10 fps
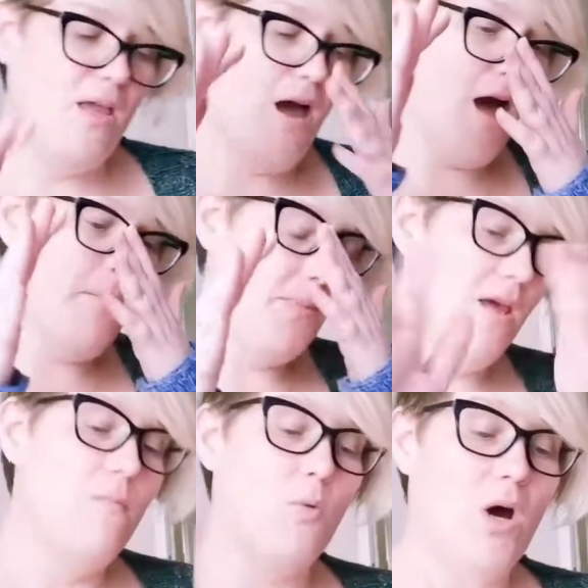But
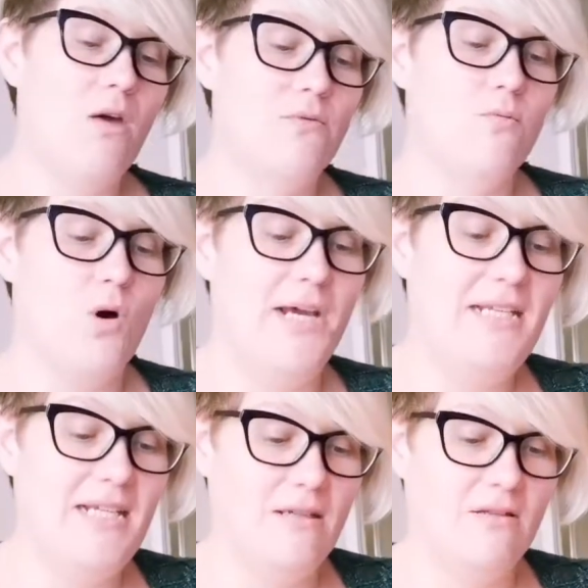while I was
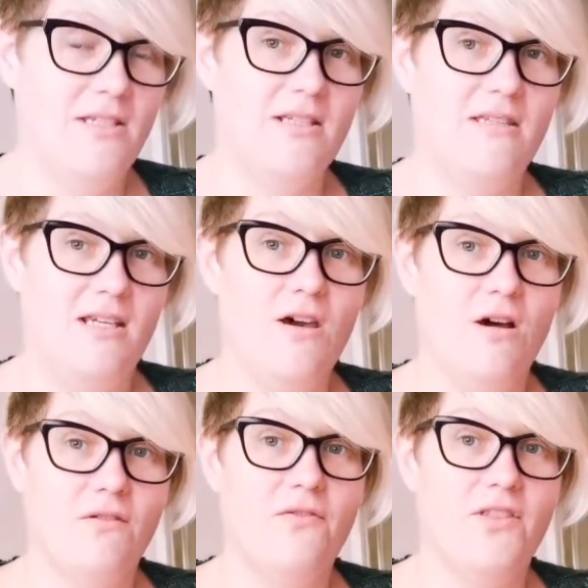winding the
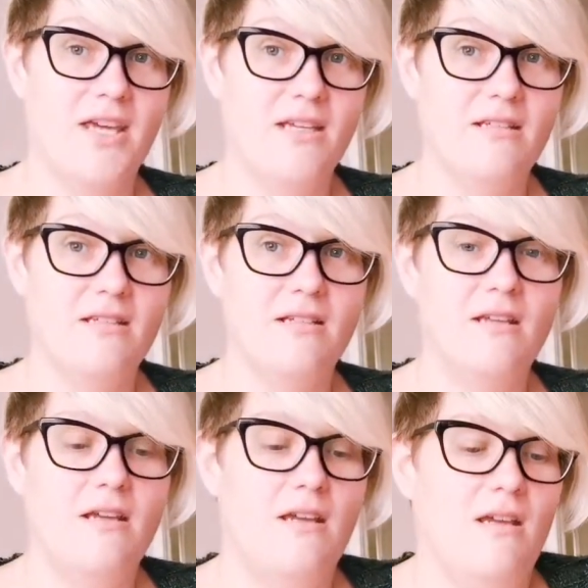yarn for this,
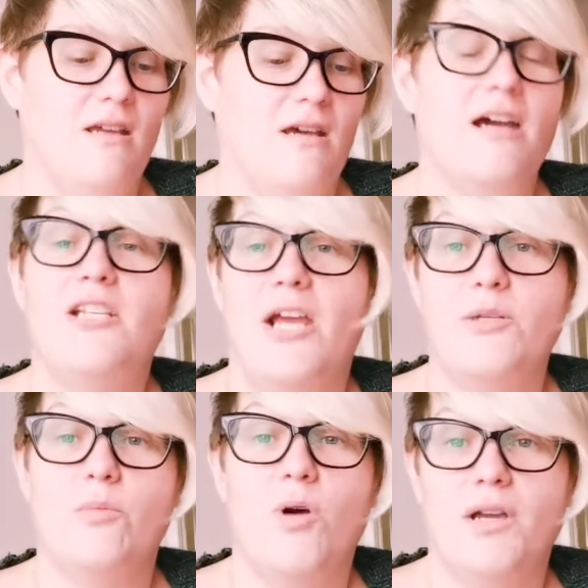I
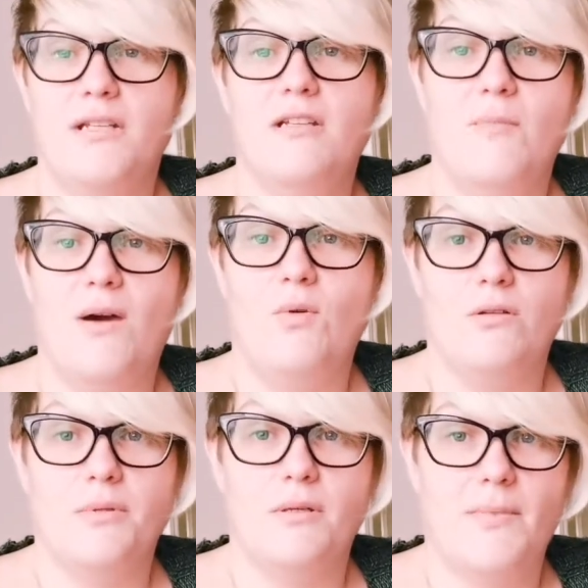changed my mind about what I
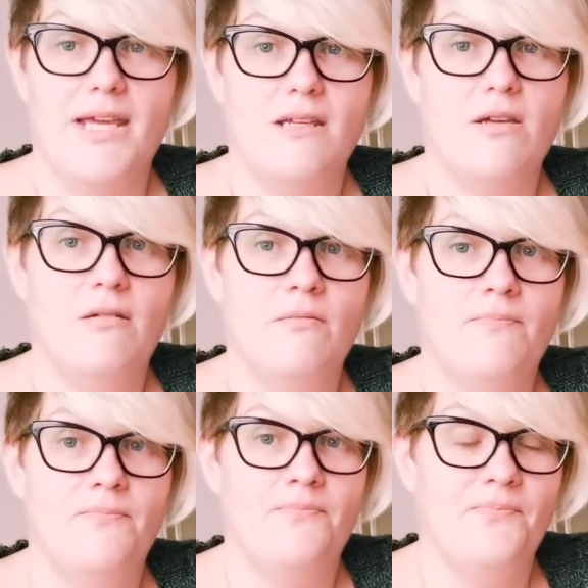was going to make.
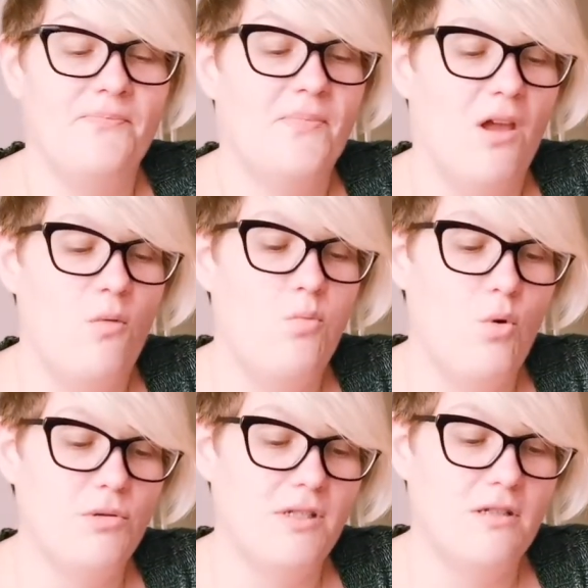I
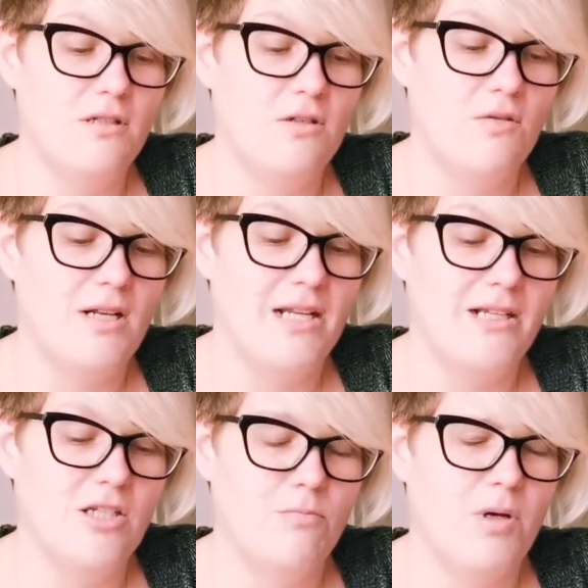was going to do
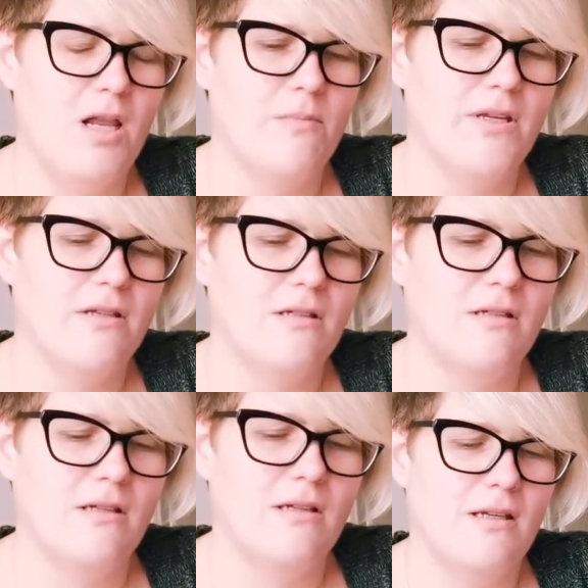Alicia Plummer's
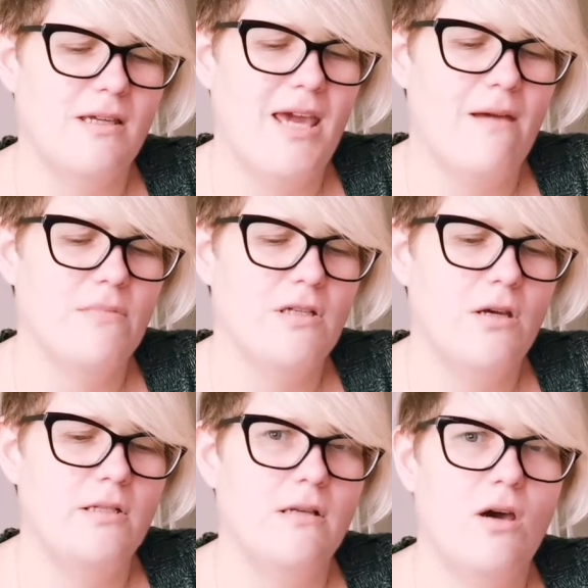
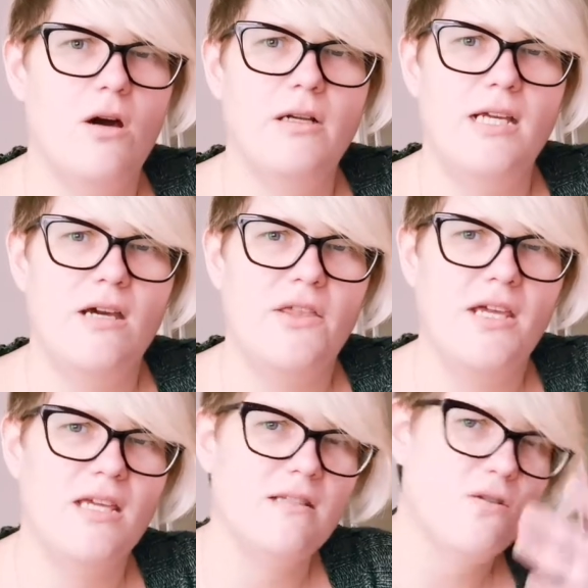Campsite Cardi, I
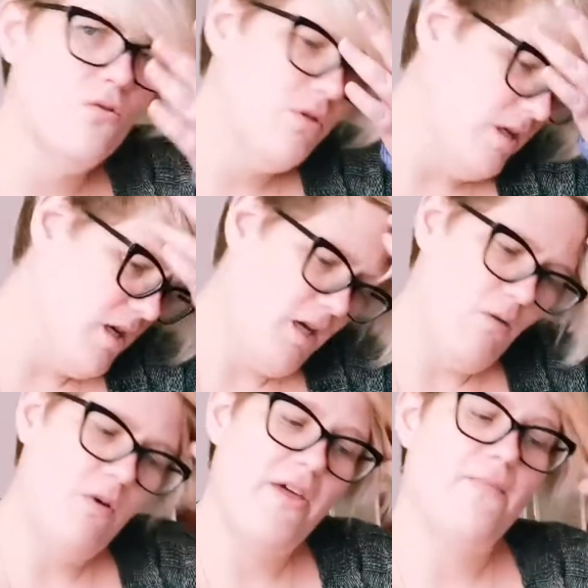think it's called,
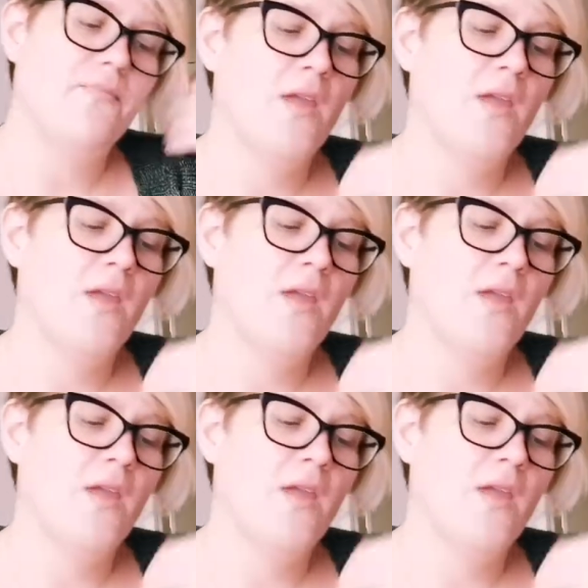with it.